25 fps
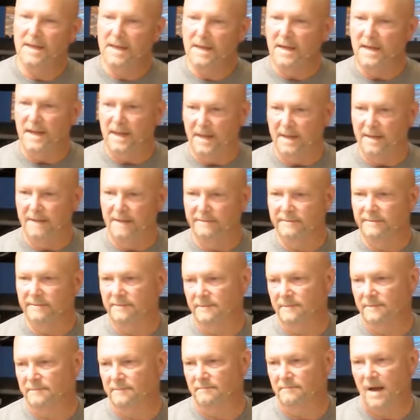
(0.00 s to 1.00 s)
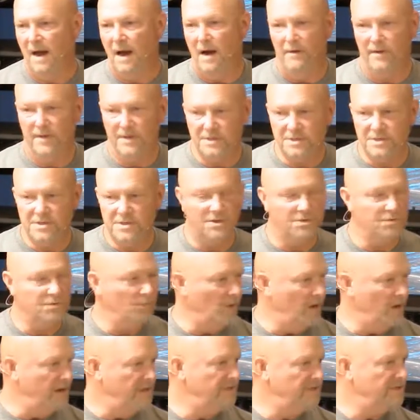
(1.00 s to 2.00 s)
in marriage
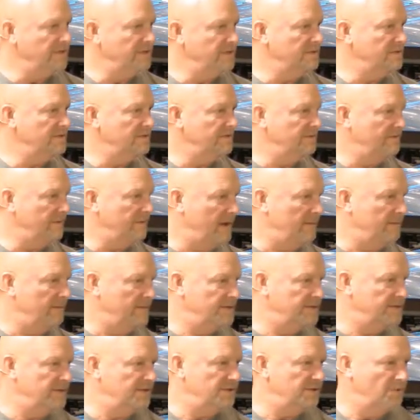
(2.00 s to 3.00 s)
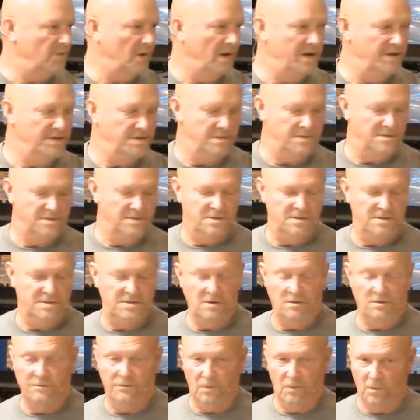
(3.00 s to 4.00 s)
situations and family situations and
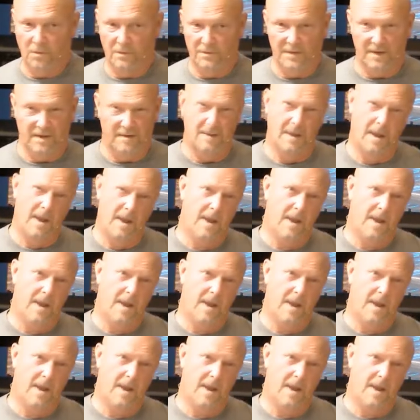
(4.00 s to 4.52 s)
so forth. And